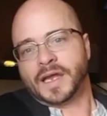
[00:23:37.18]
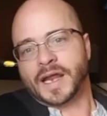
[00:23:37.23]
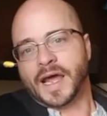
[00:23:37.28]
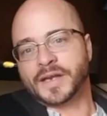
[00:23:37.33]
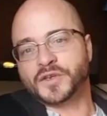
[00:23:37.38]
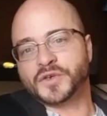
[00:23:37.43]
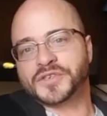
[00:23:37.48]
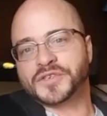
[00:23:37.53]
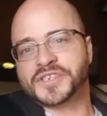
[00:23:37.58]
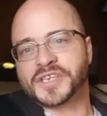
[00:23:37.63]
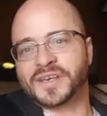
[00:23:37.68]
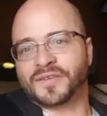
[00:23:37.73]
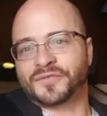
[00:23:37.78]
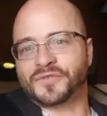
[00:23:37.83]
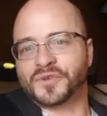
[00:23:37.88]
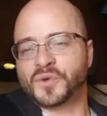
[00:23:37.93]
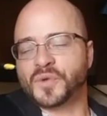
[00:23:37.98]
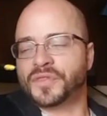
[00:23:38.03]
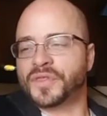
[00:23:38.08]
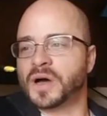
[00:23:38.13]
I do see a
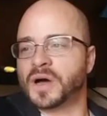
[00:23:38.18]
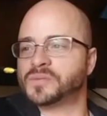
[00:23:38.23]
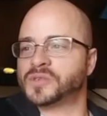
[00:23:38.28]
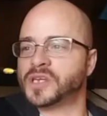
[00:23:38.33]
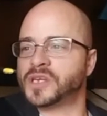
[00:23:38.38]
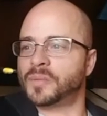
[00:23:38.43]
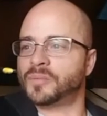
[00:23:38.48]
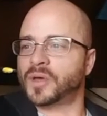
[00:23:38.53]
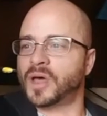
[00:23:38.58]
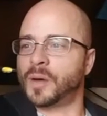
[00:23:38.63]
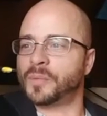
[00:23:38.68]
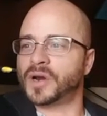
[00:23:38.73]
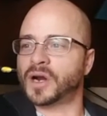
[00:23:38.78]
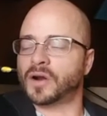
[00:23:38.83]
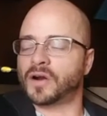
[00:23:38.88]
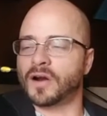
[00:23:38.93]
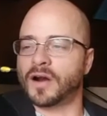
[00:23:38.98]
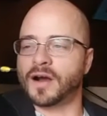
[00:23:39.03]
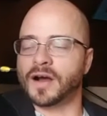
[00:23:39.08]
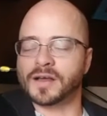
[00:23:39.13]
few thumbs up coming
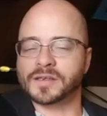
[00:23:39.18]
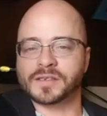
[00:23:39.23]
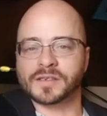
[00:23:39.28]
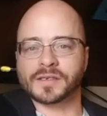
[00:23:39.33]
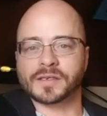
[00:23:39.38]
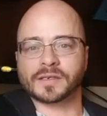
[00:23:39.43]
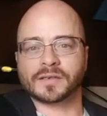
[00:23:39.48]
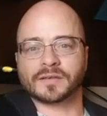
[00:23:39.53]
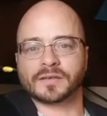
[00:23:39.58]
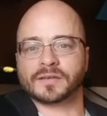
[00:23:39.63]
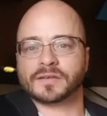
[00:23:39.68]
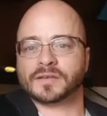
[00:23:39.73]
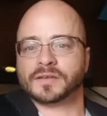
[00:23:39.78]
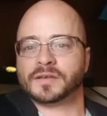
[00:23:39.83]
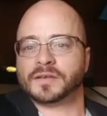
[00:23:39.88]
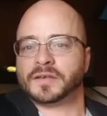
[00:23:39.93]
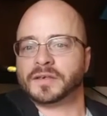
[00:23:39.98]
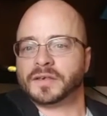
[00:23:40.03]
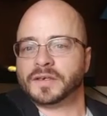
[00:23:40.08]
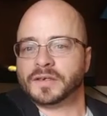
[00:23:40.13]
across.
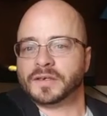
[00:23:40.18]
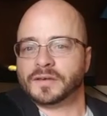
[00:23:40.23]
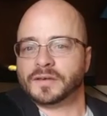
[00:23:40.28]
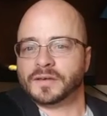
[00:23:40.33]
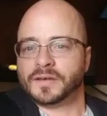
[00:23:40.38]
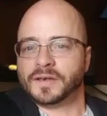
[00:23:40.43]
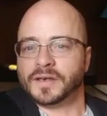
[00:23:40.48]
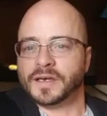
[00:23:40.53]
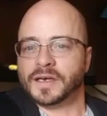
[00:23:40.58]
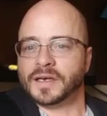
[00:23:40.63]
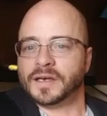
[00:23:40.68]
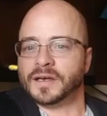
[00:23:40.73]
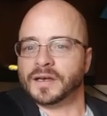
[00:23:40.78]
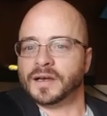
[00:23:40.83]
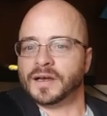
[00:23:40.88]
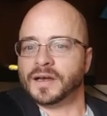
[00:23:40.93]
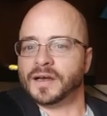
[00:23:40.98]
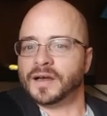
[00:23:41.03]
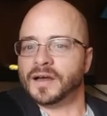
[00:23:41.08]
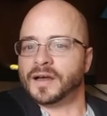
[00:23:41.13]

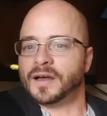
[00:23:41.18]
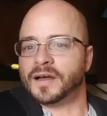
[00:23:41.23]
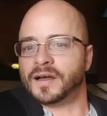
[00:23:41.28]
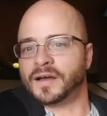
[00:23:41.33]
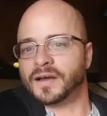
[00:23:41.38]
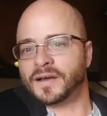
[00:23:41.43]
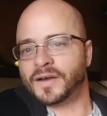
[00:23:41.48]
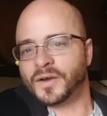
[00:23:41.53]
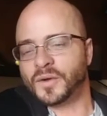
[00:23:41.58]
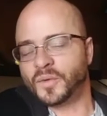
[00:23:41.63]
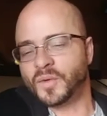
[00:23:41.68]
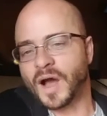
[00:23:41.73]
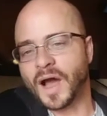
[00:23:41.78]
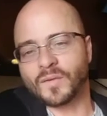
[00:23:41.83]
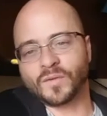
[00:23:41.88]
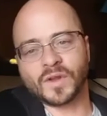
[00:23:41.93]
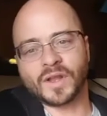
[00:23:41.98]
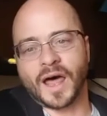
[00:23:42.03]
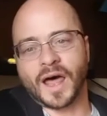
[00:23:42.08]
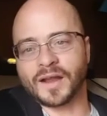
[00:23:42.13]
A
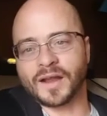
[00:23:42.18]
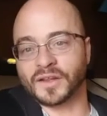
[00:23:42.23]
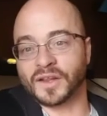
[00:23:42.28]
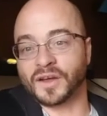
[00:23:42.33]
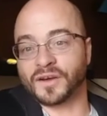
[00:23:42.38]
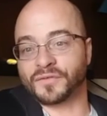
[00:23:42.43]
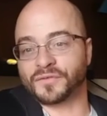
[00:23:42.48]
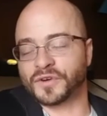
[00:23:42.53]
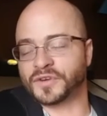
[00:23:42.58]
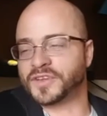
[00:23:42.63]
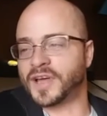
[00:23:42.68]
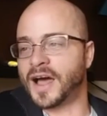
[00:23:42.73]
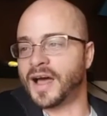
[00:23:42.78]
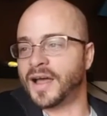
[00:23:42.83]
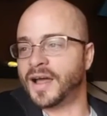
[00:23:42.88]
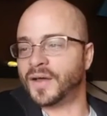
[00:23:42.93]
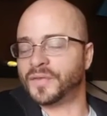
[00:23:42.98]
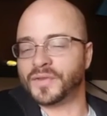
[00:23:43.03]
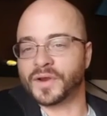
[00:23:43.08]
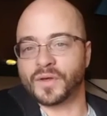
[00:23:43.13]
lot of love for
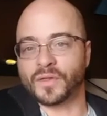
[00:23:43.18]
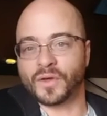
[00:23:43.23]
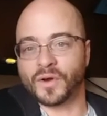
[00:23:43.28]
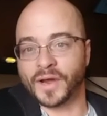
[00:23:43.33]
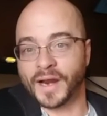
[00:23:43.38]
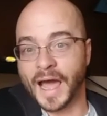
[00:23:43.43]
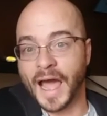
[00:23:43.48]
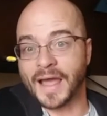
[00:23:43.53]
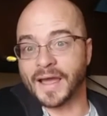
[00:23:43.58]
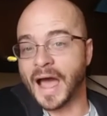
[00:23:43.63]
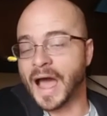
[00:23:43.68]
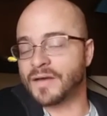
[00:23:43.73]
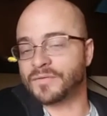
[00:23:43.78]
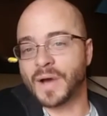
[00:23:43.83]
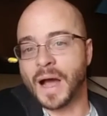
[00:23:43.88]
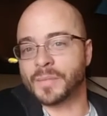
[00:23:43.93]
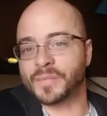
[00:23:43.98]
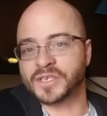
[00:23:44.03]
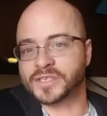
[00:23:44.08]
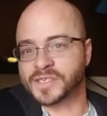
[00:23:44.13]
Ty out there, though. And
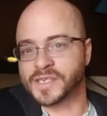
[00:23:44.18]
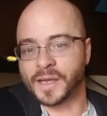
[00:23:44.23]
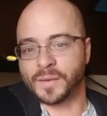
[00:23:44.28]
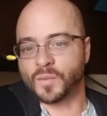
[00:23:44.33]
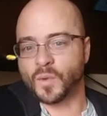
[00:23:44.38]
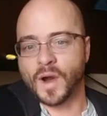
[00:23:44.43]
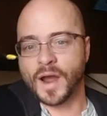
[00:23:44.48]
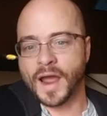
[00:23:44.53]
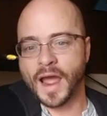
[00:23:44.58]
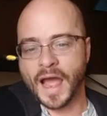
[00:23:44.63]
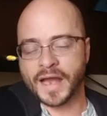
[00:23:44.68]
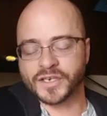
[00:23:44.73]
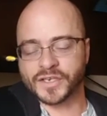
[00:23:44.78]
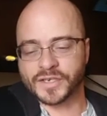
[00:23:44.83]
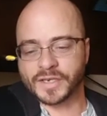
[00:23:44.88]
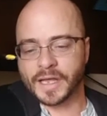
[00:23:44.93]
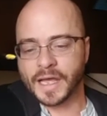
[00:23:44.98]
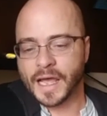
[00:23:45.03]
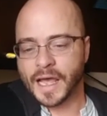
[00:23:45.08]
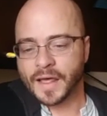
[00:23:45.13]
I'm the same way.
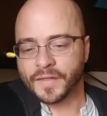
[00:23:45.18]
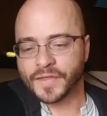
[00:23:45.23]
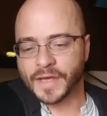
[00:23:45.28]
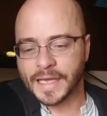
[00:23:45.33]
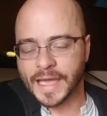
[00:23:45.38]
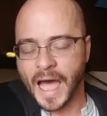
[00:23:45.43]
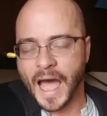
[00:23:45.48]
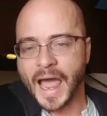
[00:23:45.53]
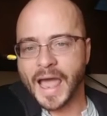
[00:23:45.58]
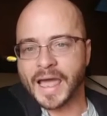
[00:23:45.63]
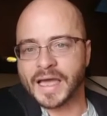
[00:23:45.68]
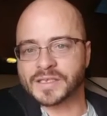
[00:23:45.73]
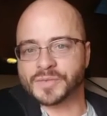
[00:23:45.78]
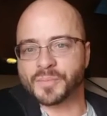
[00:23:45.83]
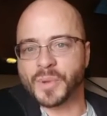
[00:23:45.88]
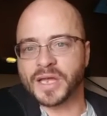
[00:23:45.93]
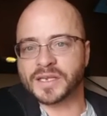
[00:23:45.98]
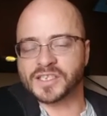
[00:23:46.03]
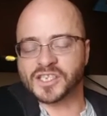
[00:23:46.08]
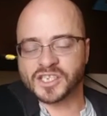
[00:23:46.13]
The guy has
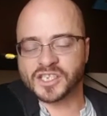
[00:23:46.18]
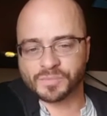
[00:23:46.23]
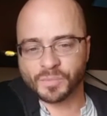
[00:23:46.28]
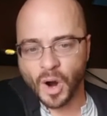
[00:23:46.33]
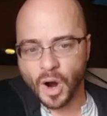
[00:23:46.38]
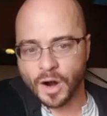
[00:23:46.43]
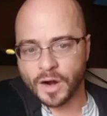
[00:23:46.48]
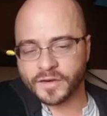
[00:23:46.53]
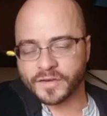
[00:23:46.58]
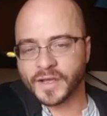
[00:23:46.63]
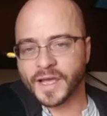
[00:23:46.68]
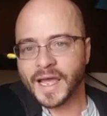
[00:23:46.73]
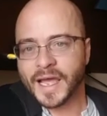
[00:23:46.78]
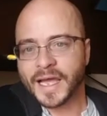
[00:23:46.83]
been smart.